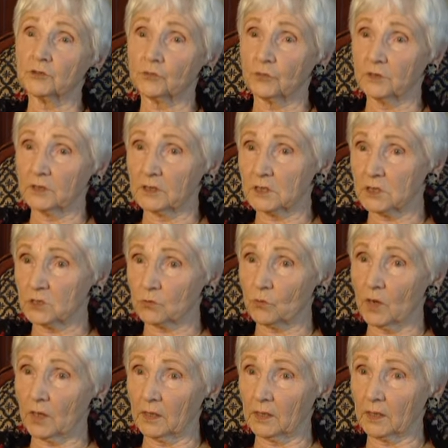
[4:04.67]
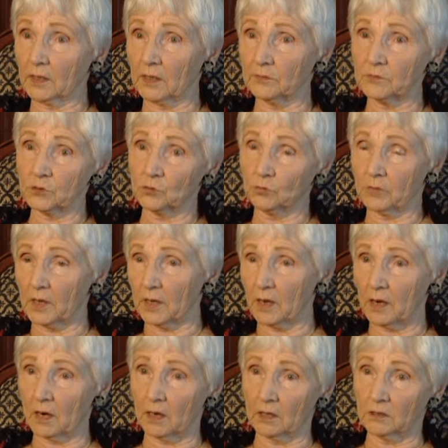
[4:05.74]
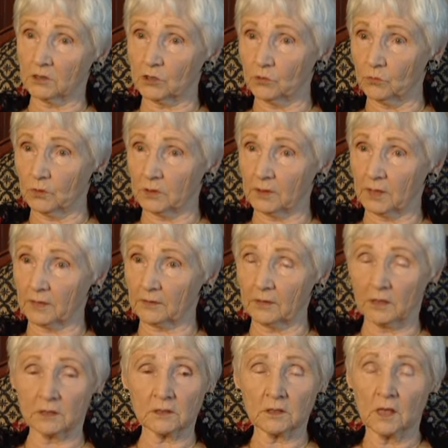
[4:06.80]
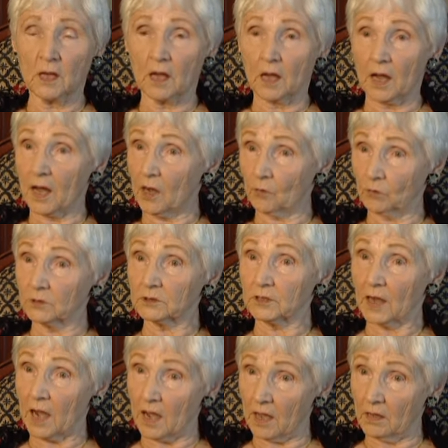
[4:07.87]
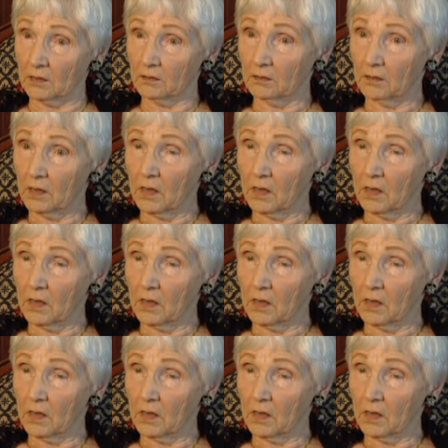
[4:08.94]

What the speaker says: When this swelling comes to my heart," she went like this, "I will die."